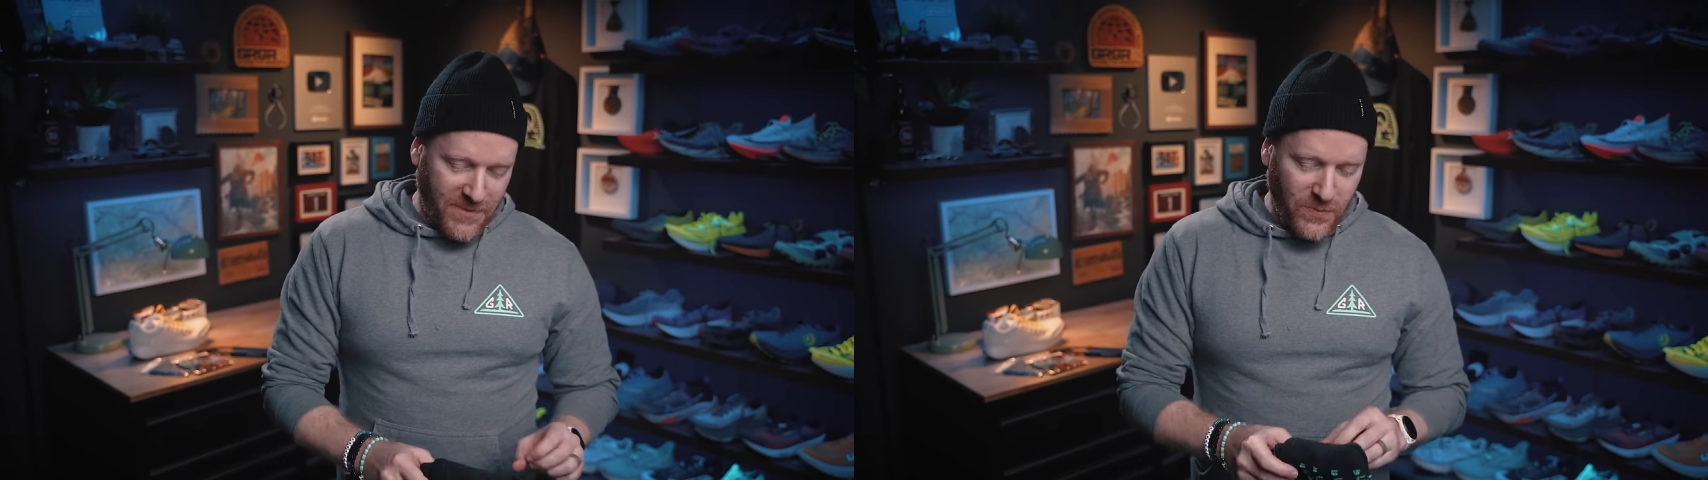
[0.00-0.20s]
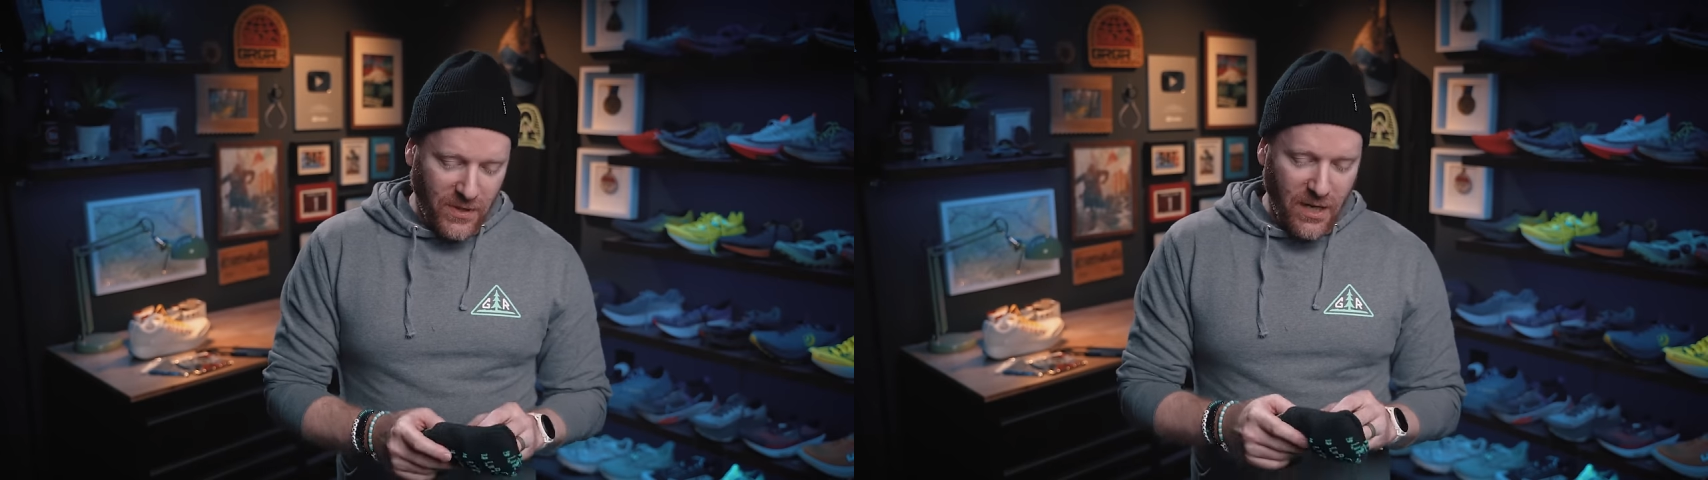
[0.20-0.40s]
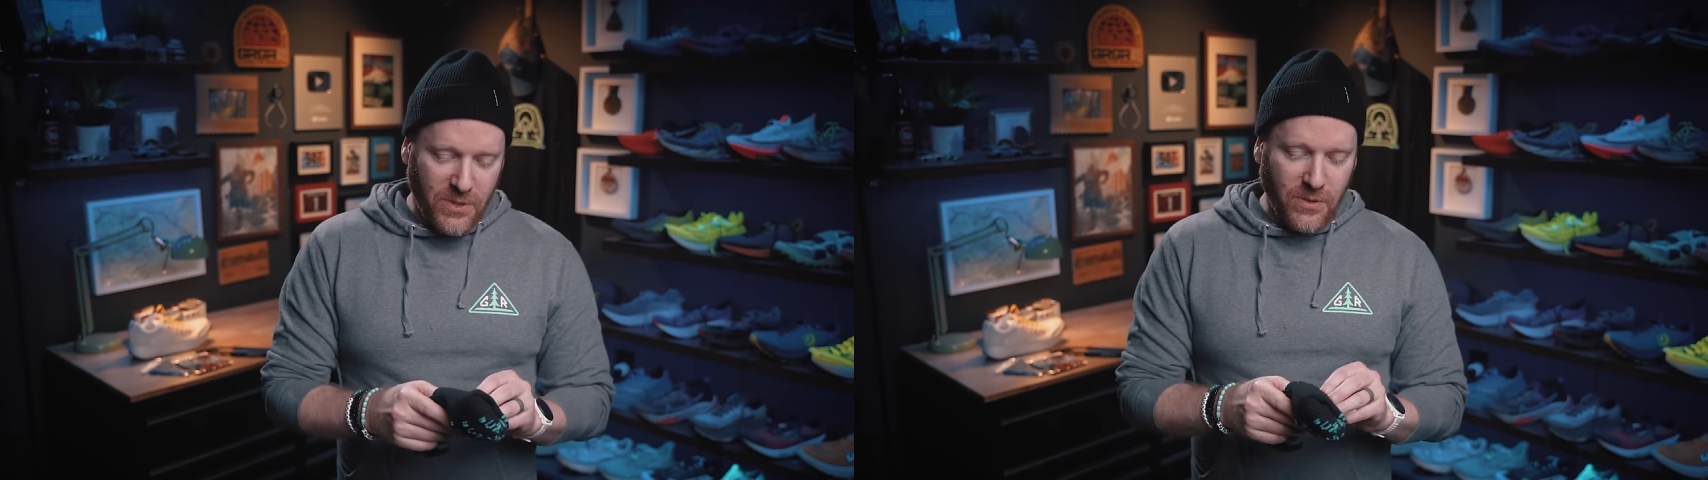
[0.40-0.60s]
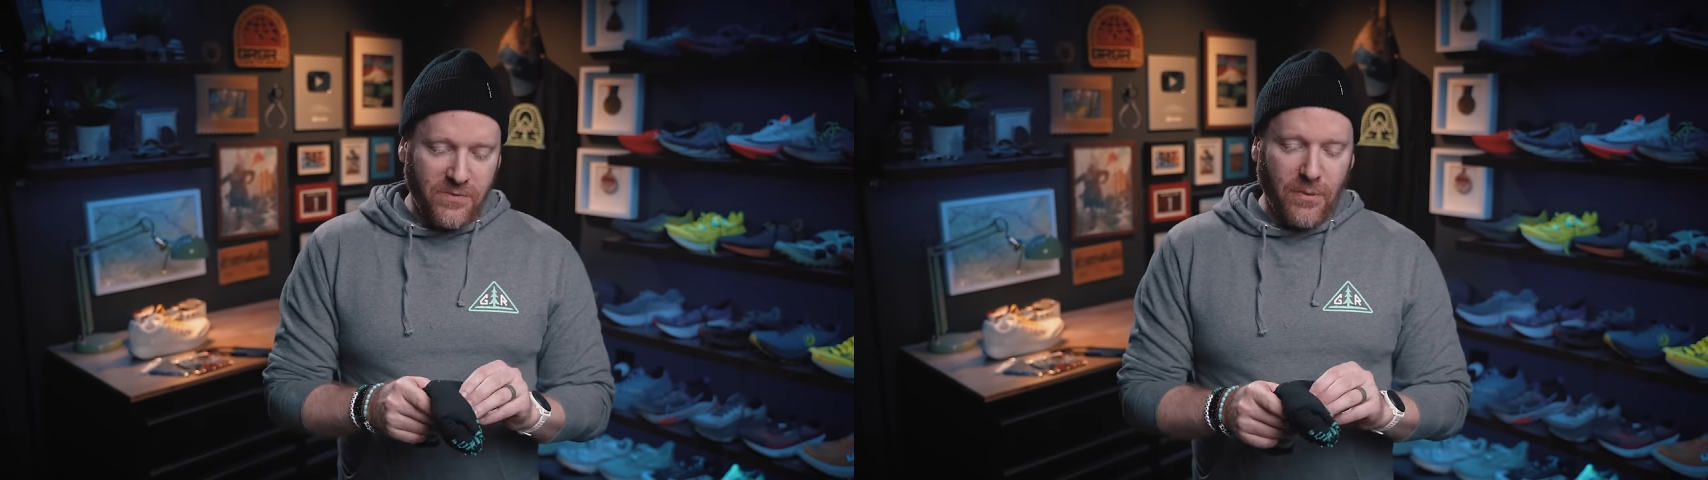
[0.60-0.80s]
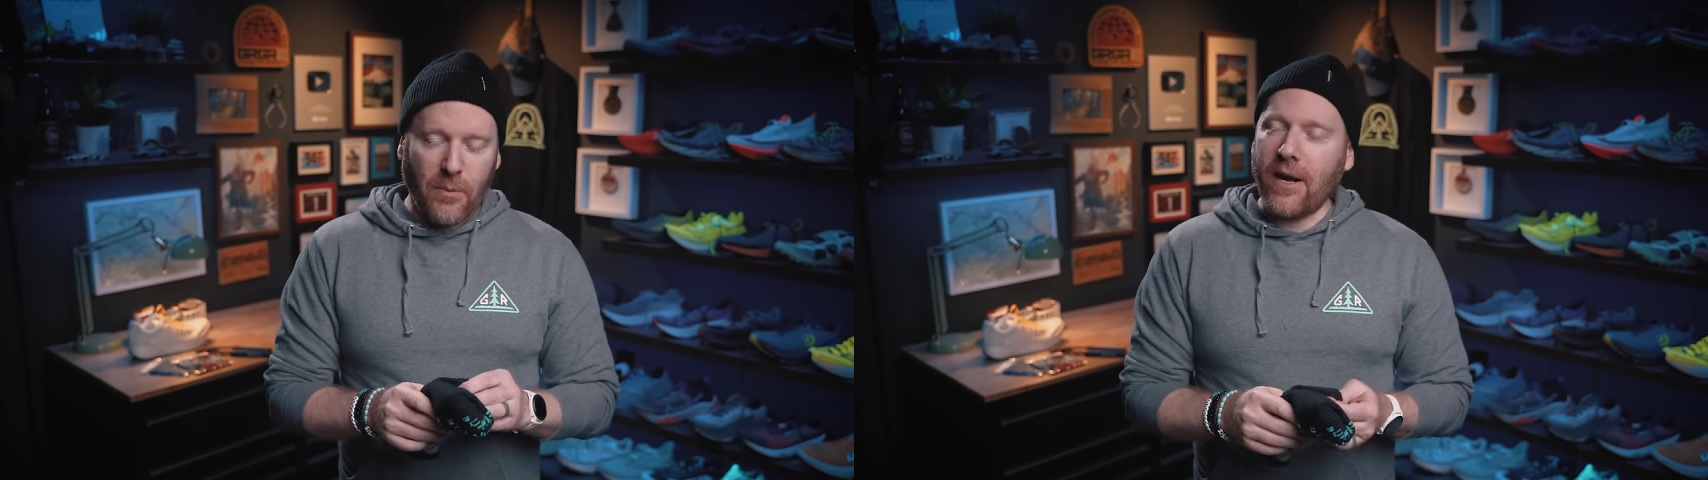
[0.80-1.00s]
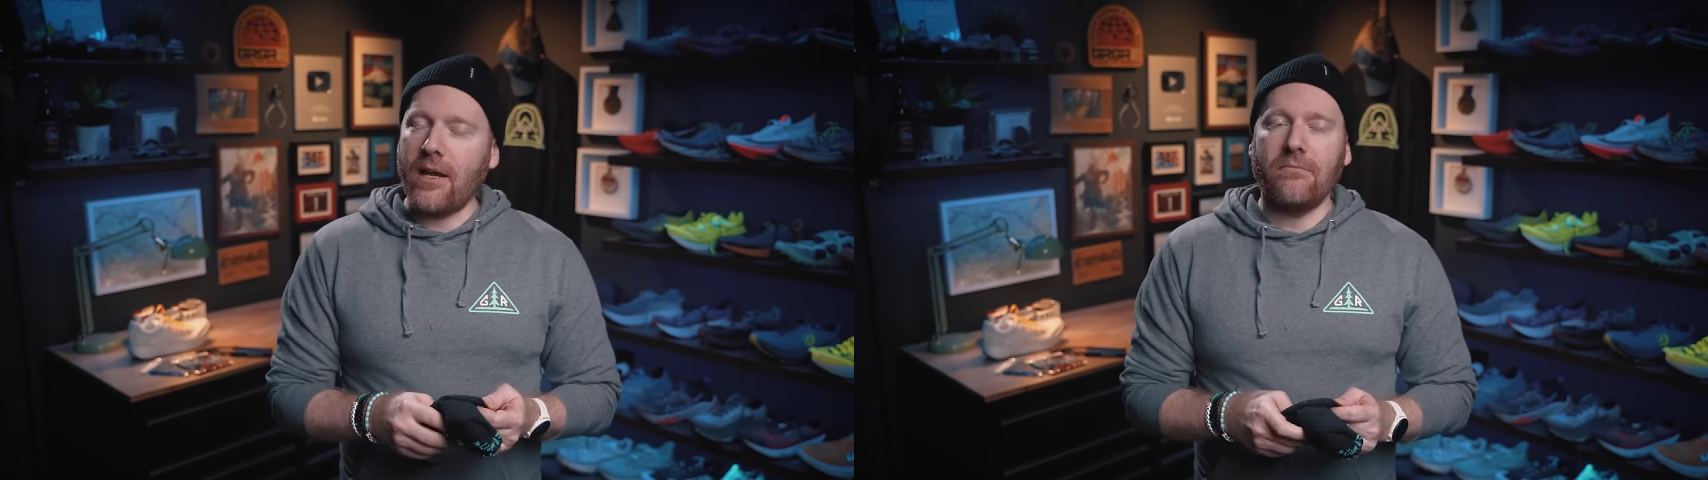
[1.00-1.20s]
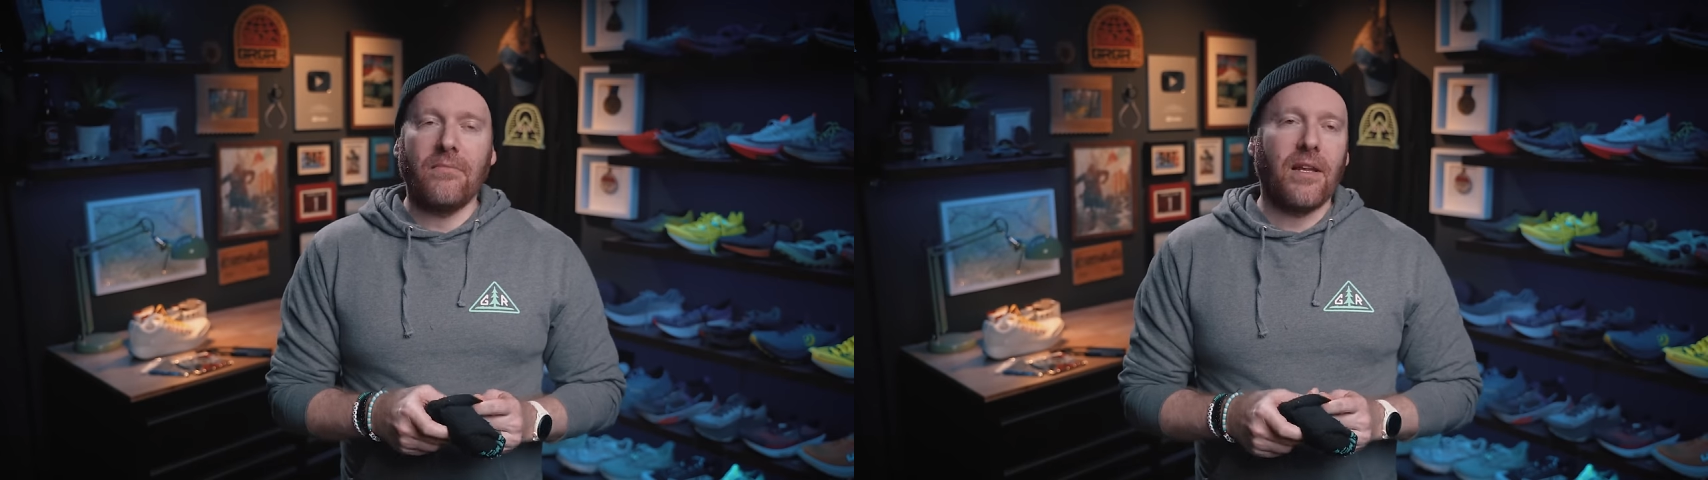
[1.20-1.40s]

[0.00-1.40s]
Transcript: This one comes to us from a brand